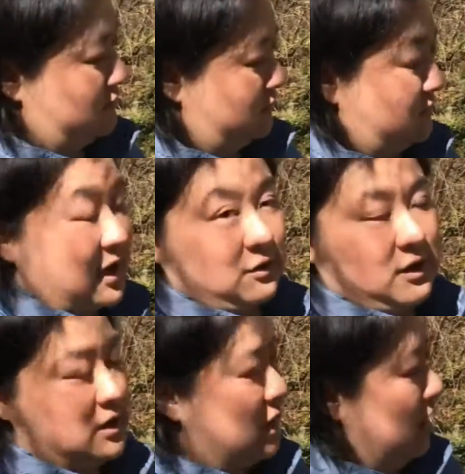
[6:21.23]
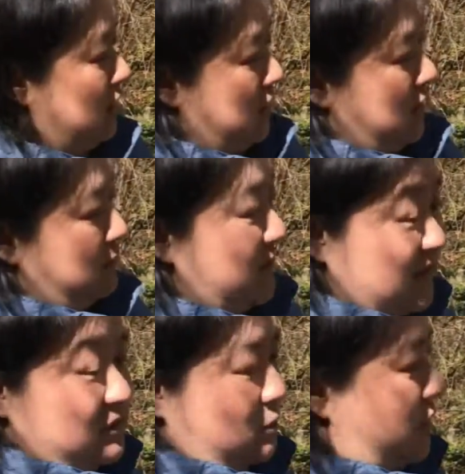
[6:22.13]
just that great.
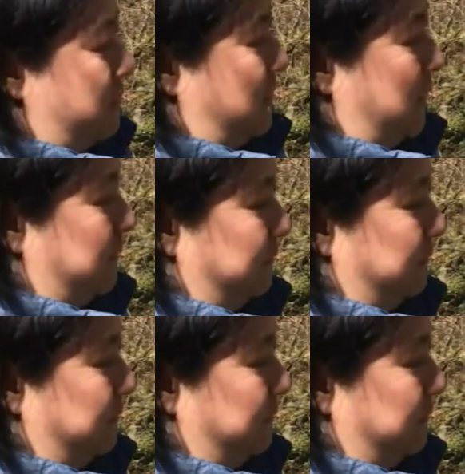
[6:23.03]
Medicinal property.